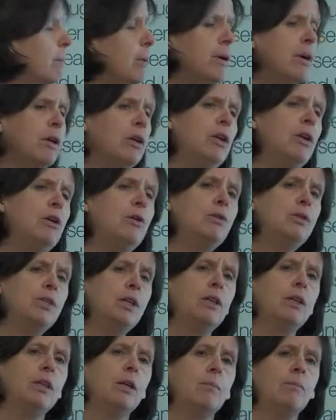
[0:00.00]
but
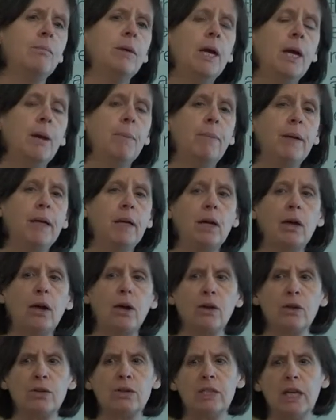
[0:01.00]
using them
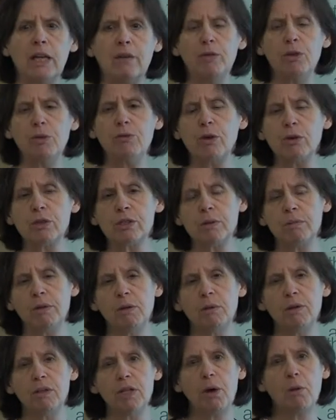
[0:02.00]
because if you've got
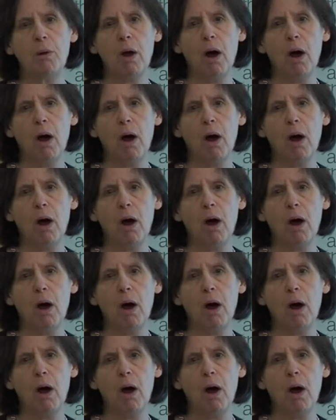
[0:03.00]
something with no